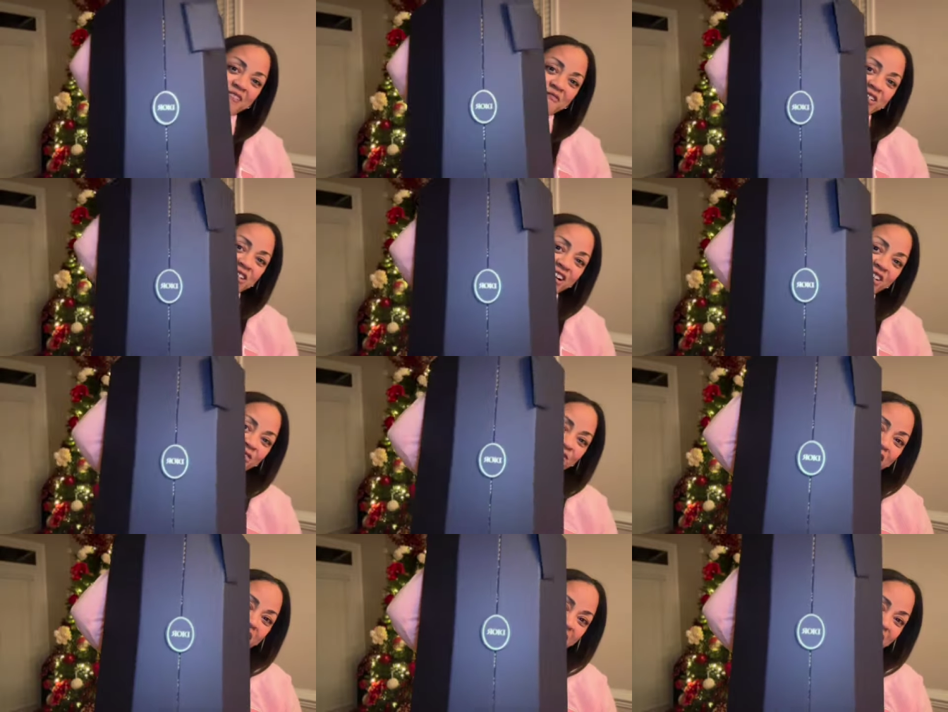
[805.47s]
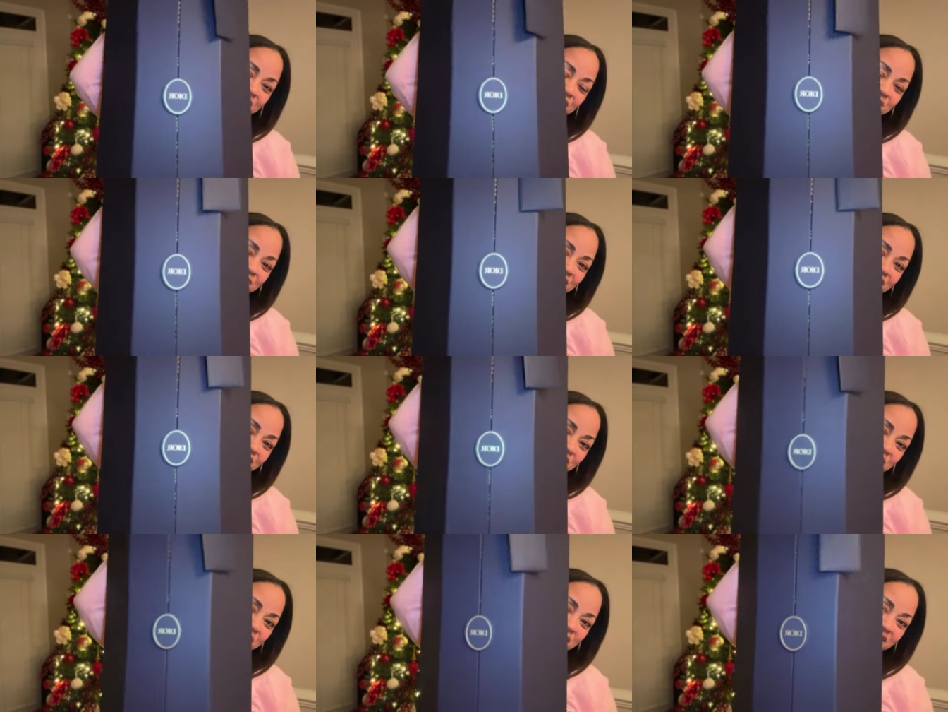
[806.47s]
We are rocking with
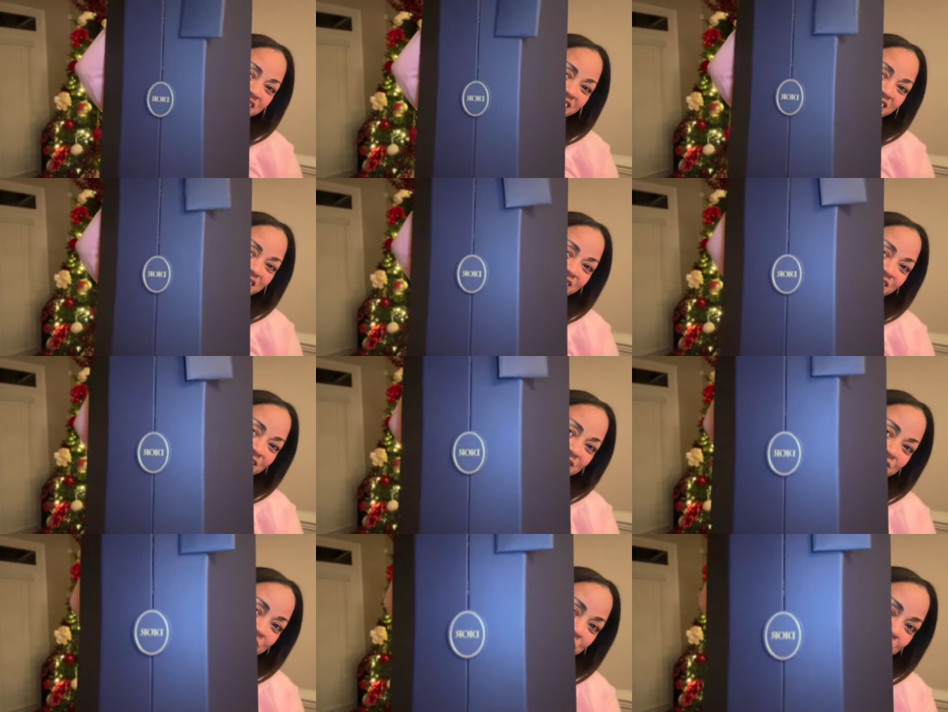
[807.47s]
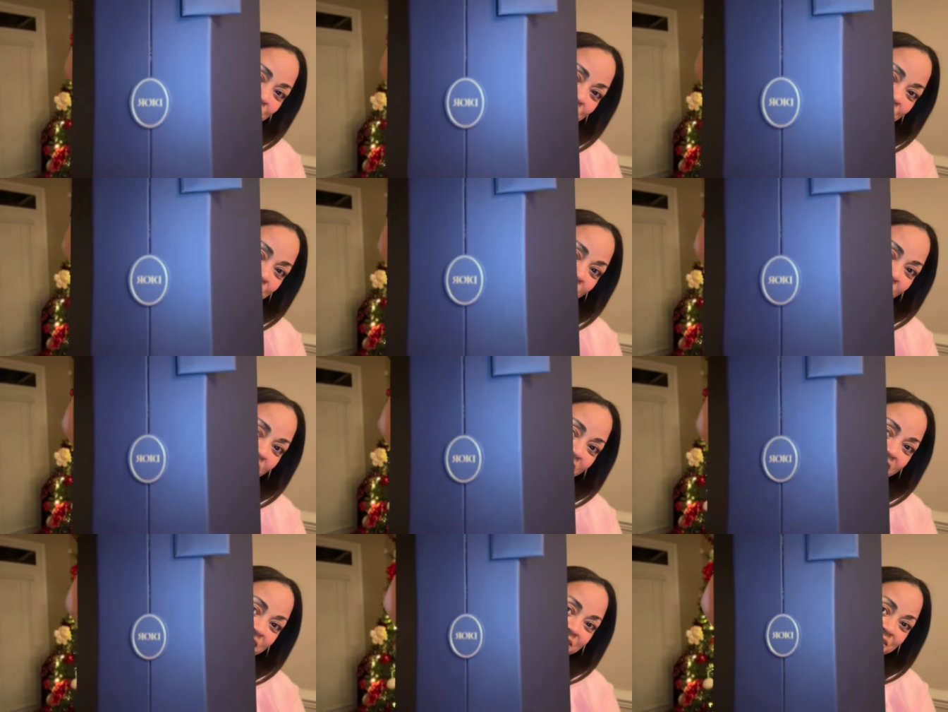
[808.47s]
Dior this year.
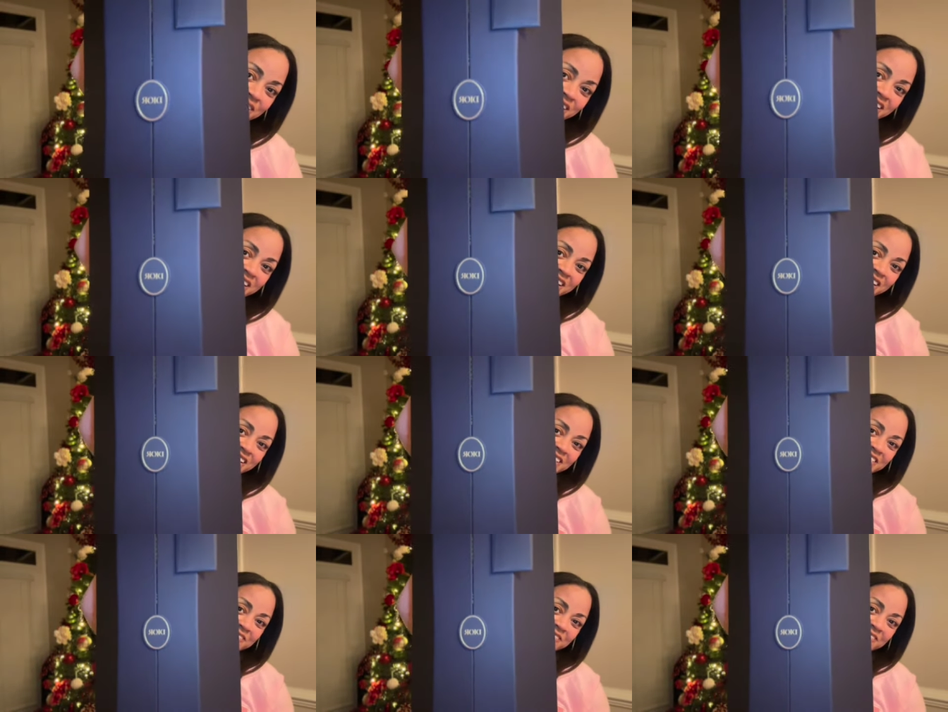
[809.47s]
Oh yeah.